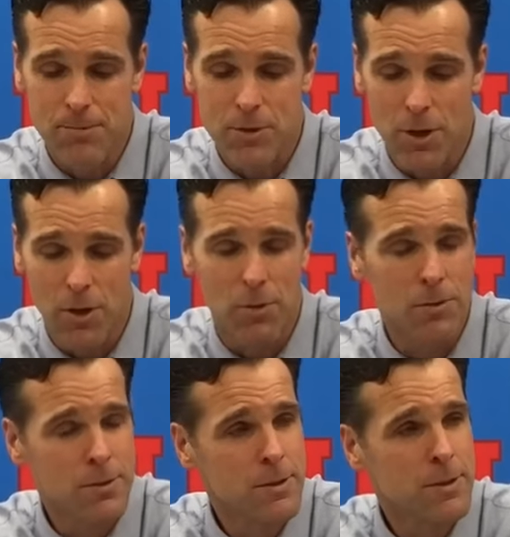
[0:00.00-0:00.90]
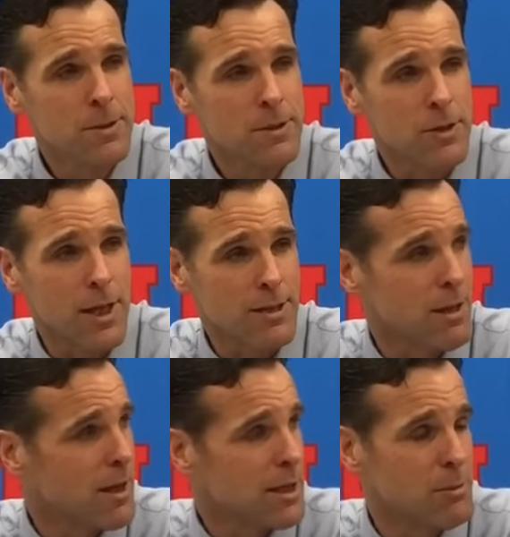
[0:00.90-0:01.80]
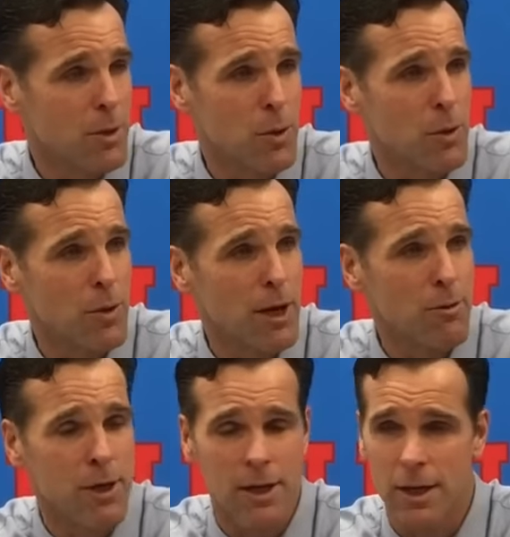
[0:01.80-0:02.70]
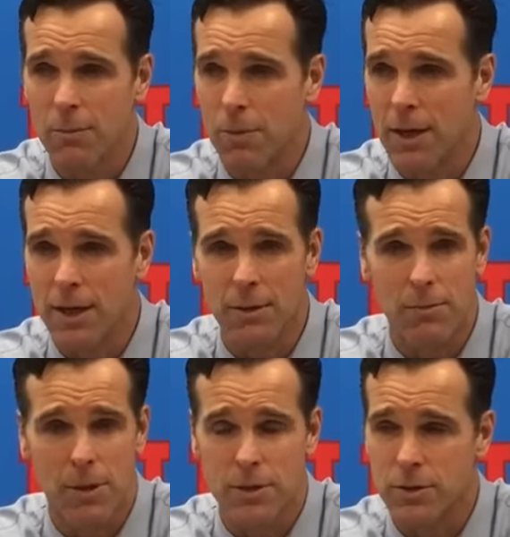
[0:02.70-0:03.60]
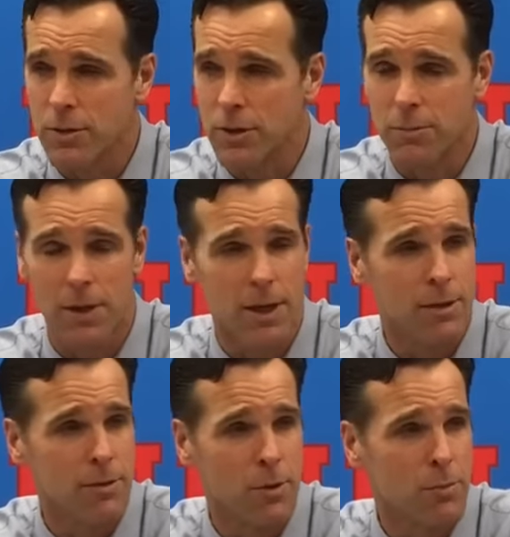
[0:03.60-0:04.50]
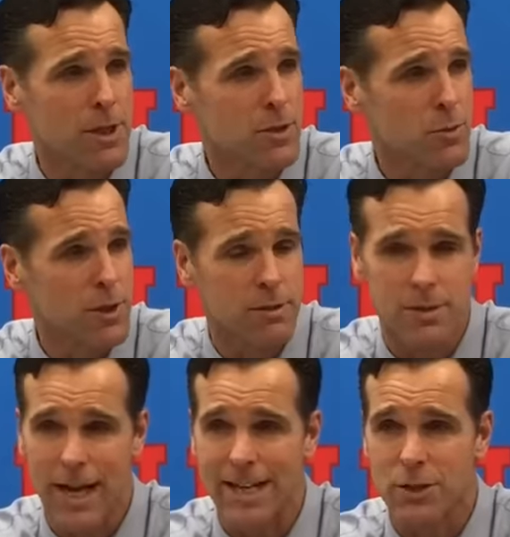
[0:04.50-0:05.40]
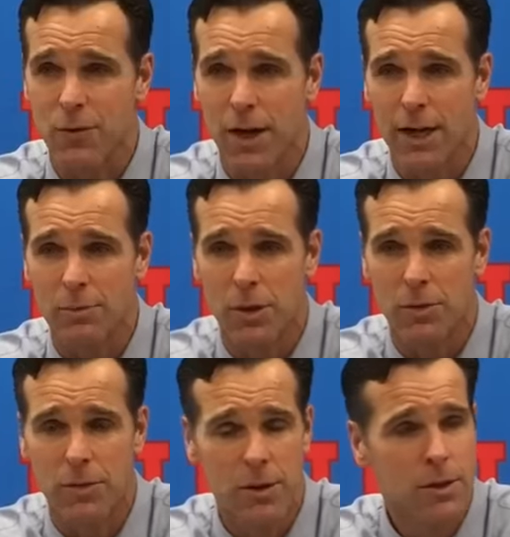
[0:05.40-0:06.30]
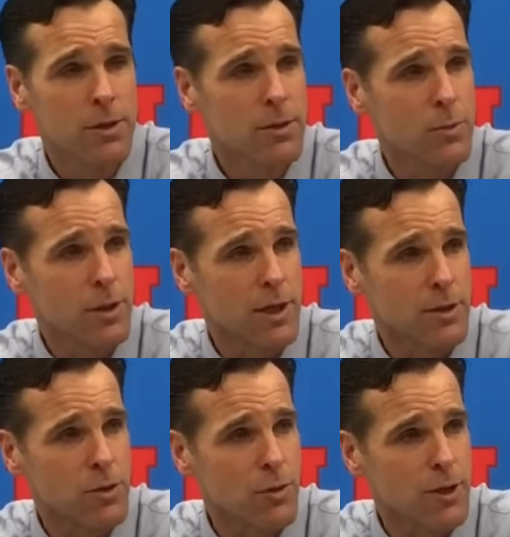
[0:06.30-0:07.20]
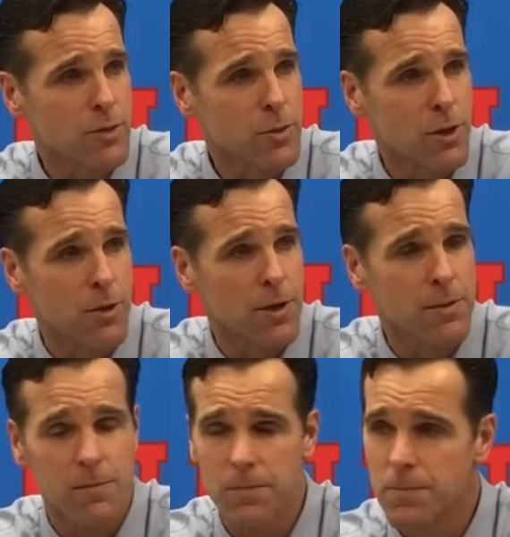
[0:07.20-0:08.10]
So it's a lot to like about where we're at right now. By no means are we satisfied, but we like the direction we're going.